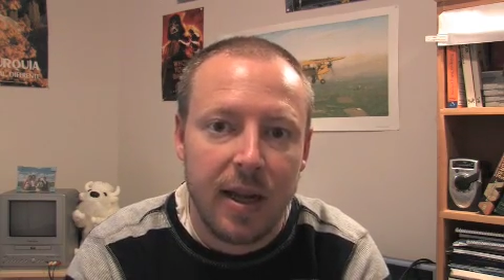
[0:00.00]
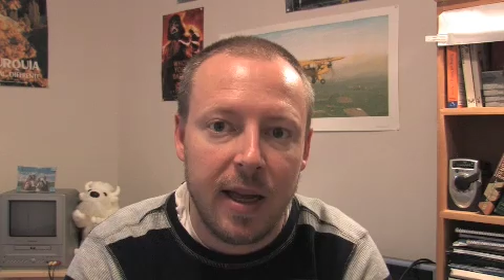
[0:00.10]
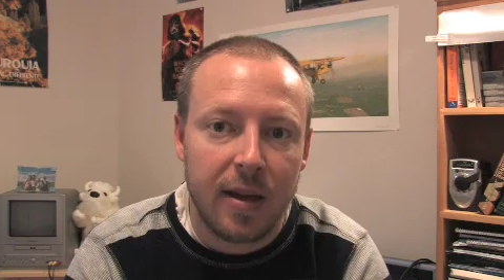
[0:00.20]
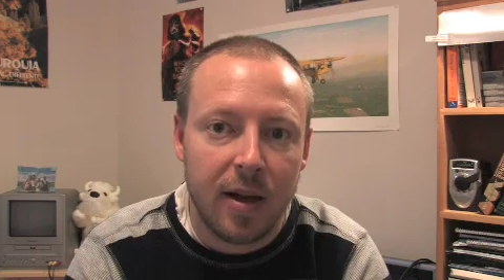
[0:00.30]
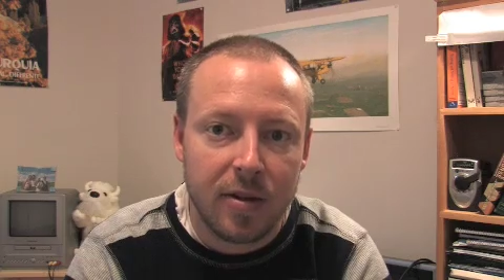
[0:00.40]

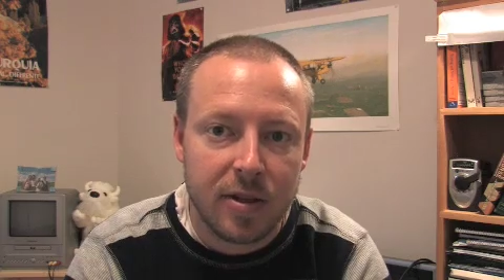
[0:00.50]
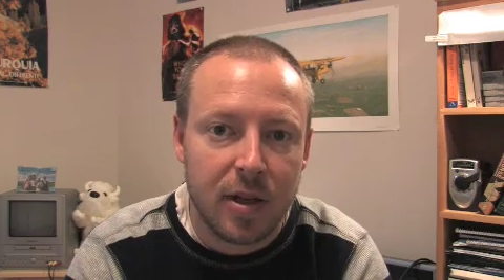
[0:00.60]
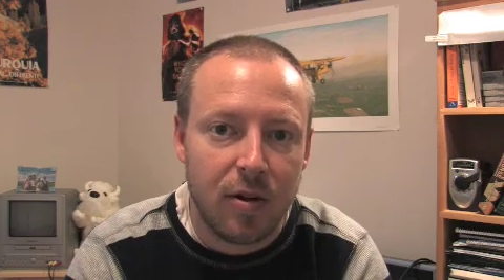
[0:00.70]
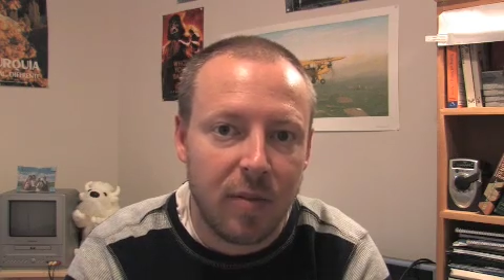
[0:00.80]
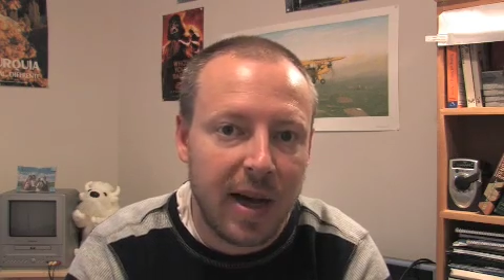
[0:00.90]
And
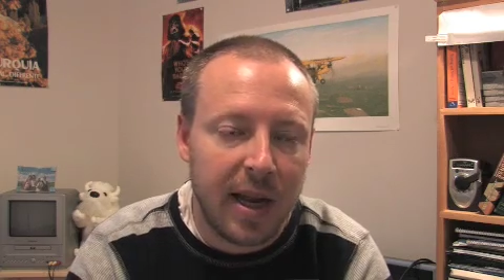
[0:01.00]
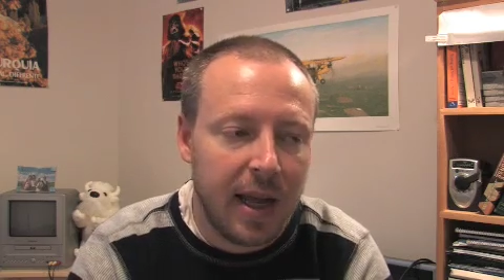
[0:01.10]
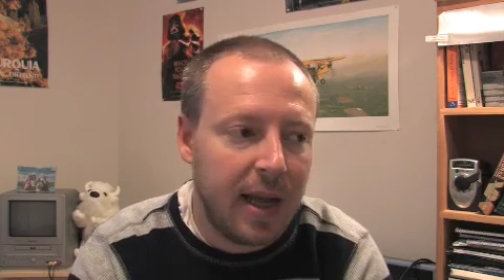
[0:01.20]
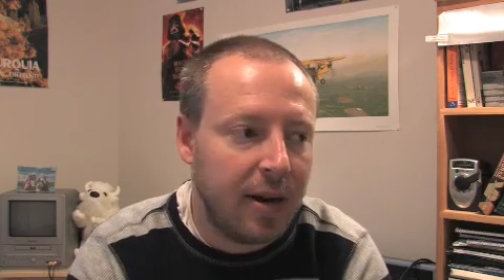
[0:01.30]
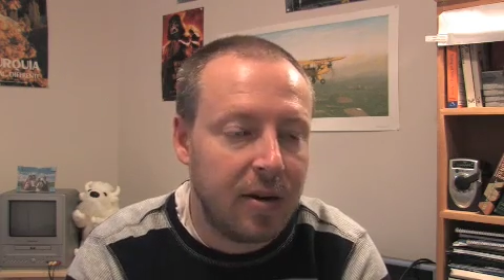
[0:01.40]
also, I might
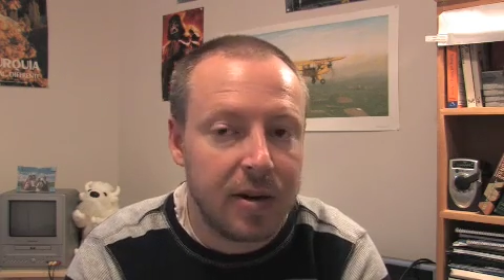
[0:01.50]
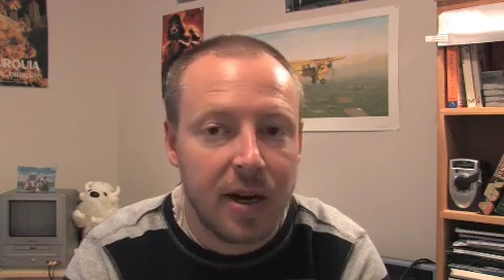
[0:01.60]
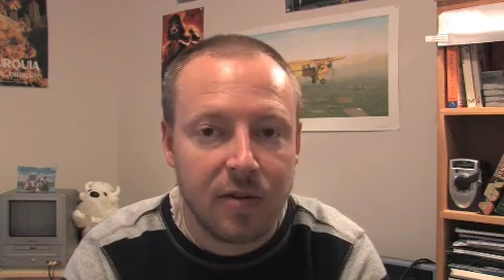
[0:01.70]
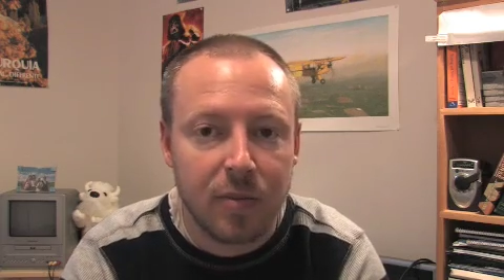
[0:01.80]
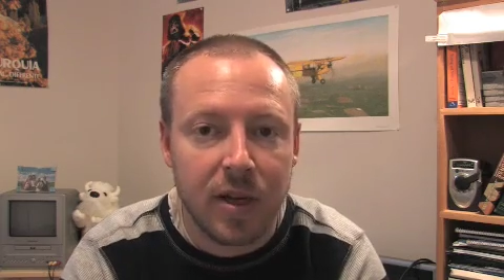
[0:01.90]
add, our
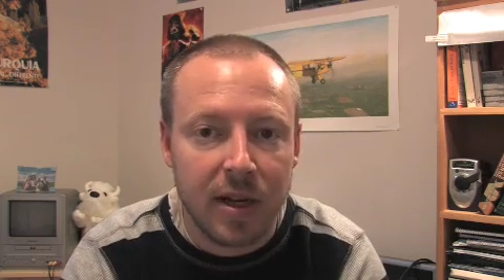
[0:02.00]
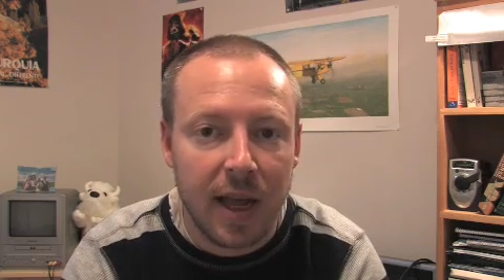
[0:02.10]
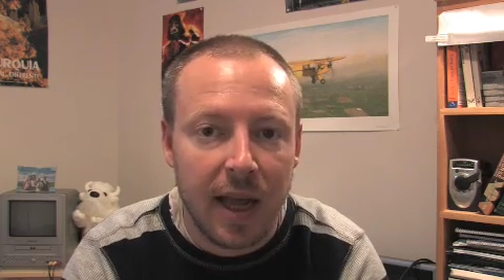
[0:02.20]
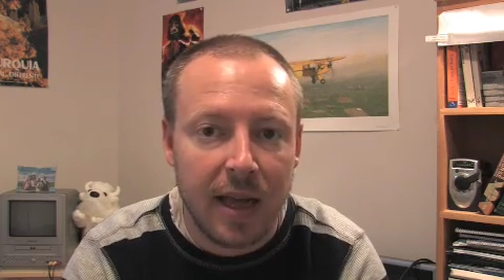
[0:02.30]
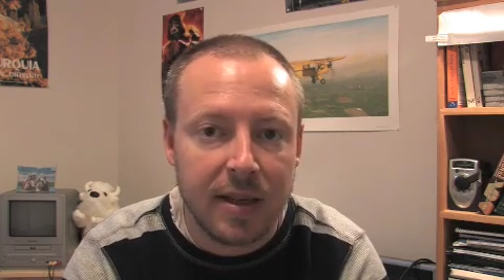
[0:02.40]
government
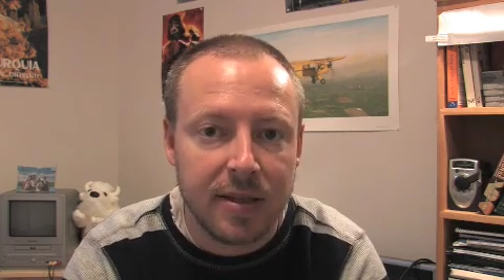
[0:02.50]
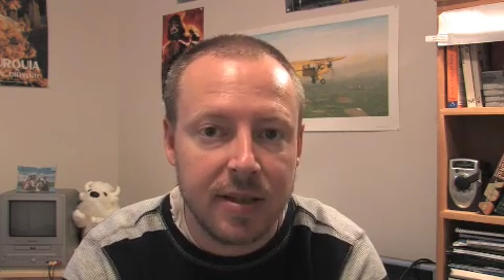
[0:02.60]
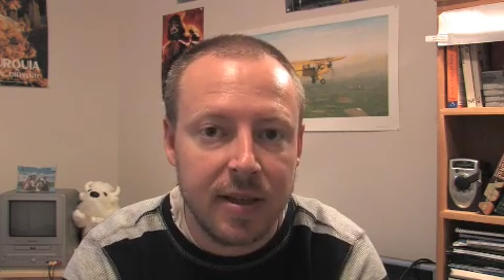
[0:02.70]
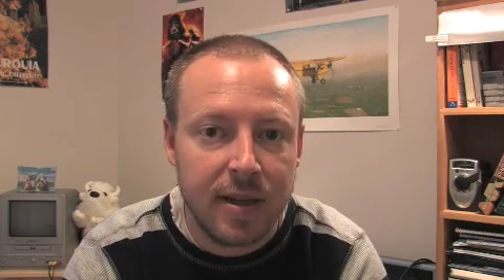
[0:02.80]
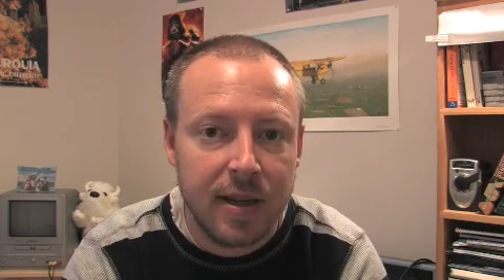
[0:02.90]
has